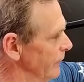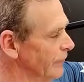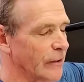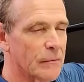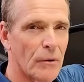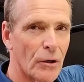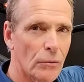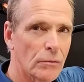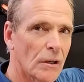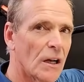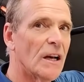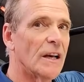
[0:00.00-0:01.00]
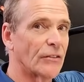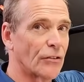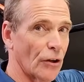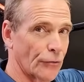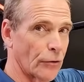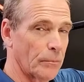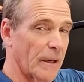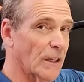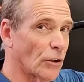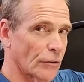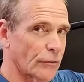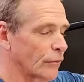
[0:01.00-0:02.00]
50mm, it's not too
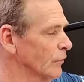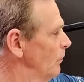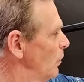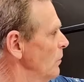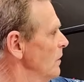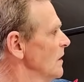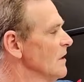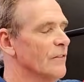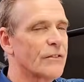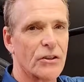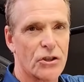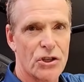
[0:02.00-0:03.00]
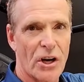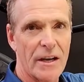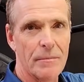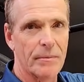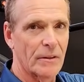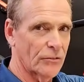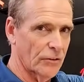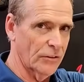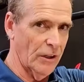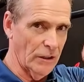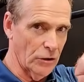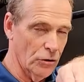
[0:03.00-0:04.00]
big, not too small. The shape, it's
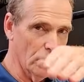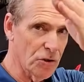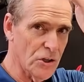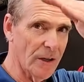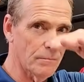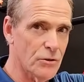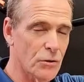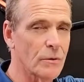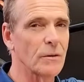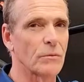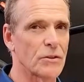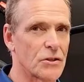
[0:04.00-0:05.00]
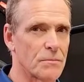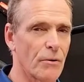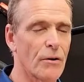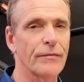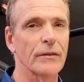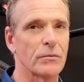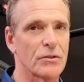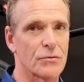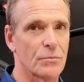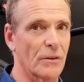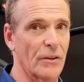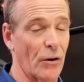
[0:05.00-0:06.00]
got that U shape to it, which is perfect, which
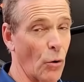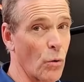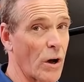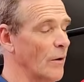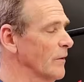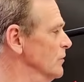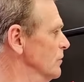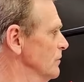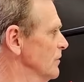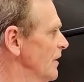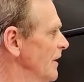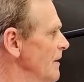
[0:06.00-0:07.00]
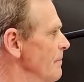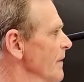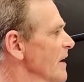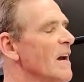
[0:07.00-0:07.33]
is what they're all going to today.